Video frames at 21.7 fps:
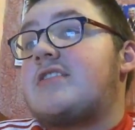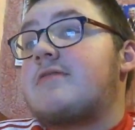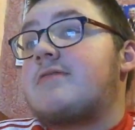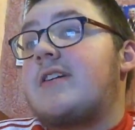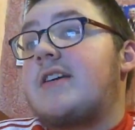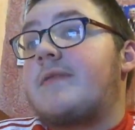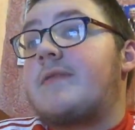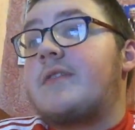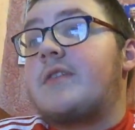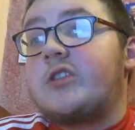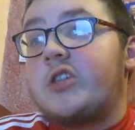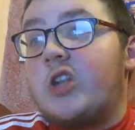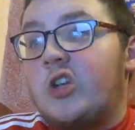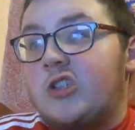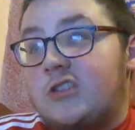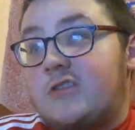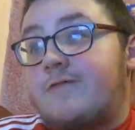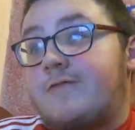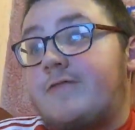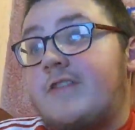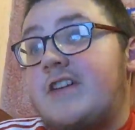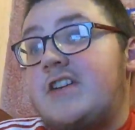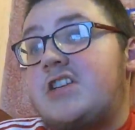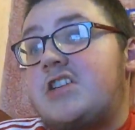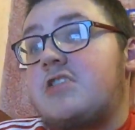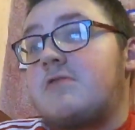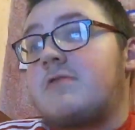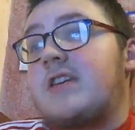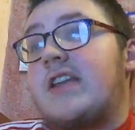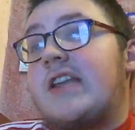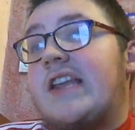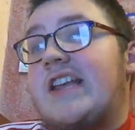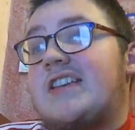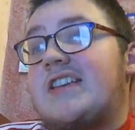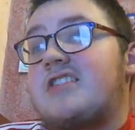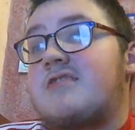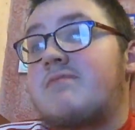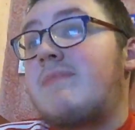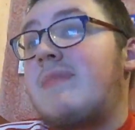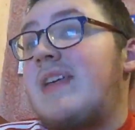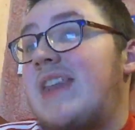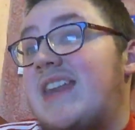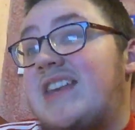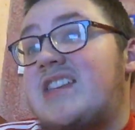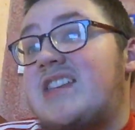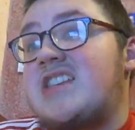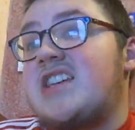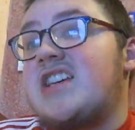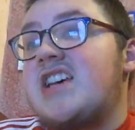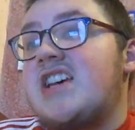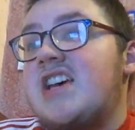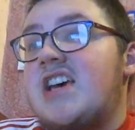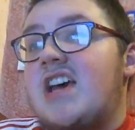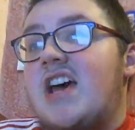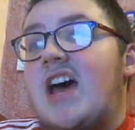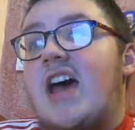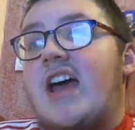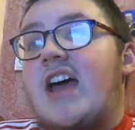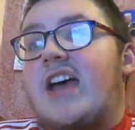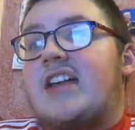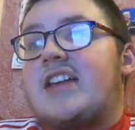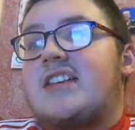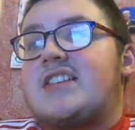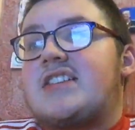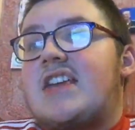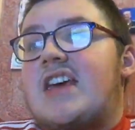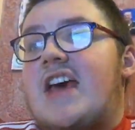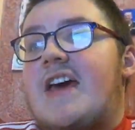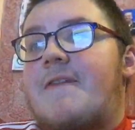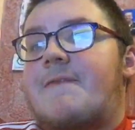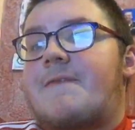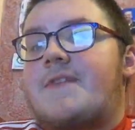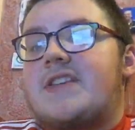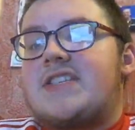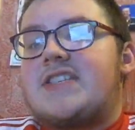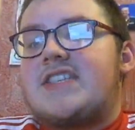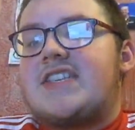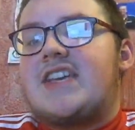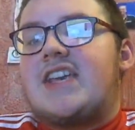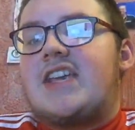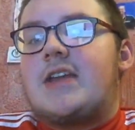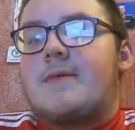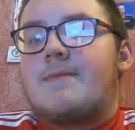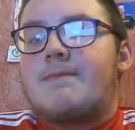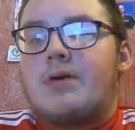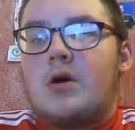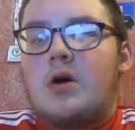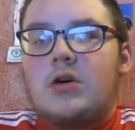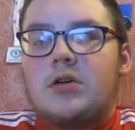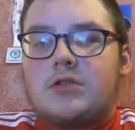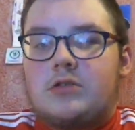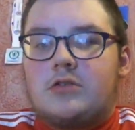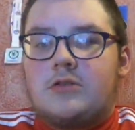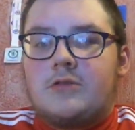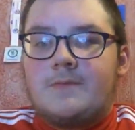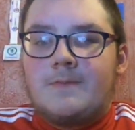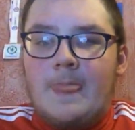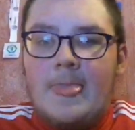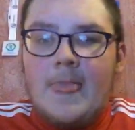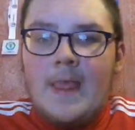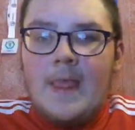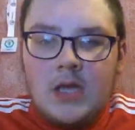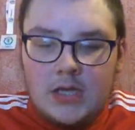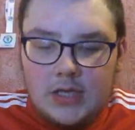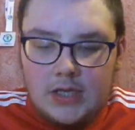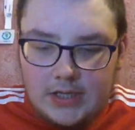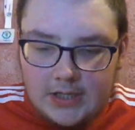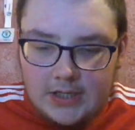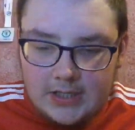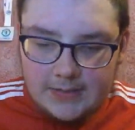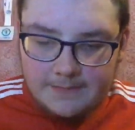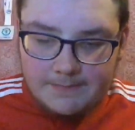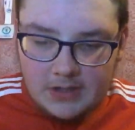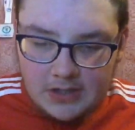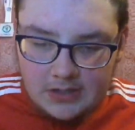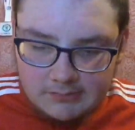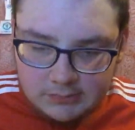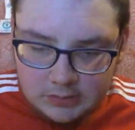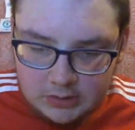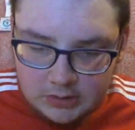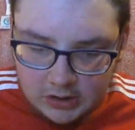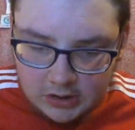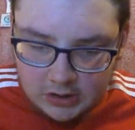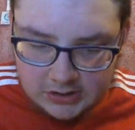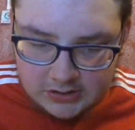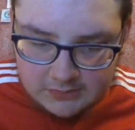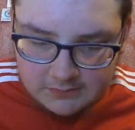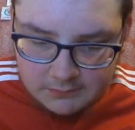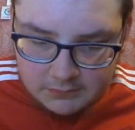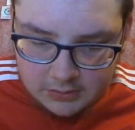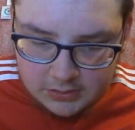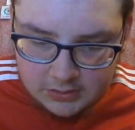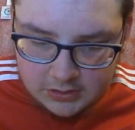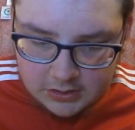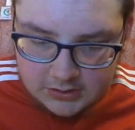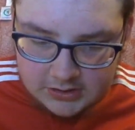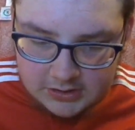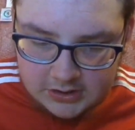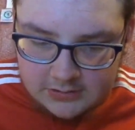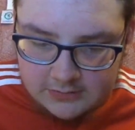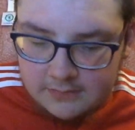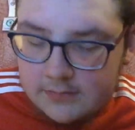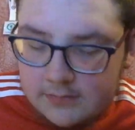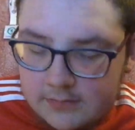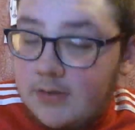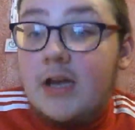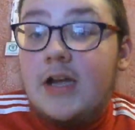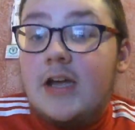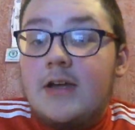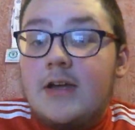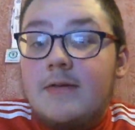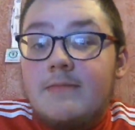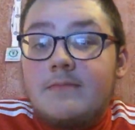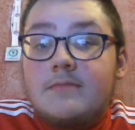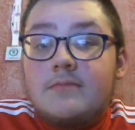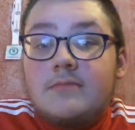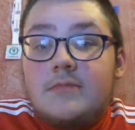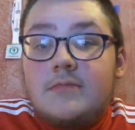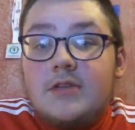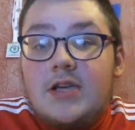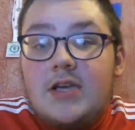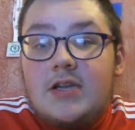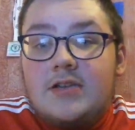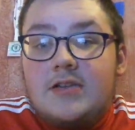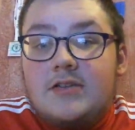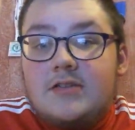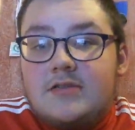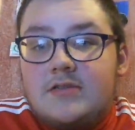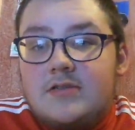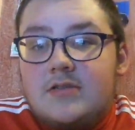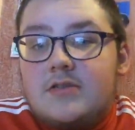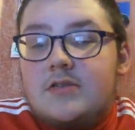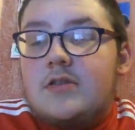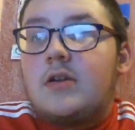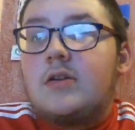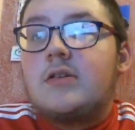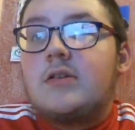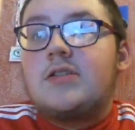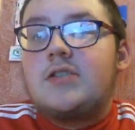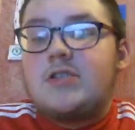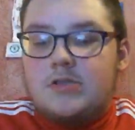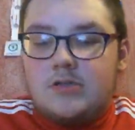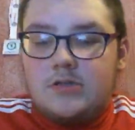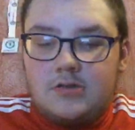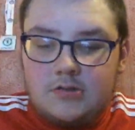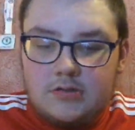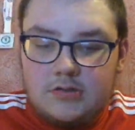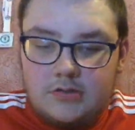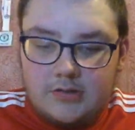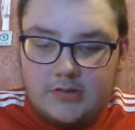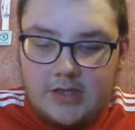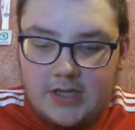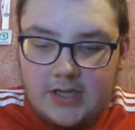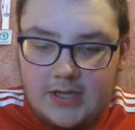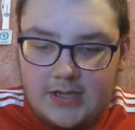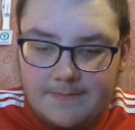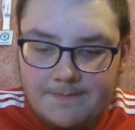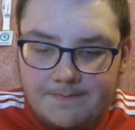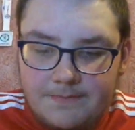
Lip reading: have lost 3-2 in the last minute against FC Porto. How's college and what course you doing? College is going okay.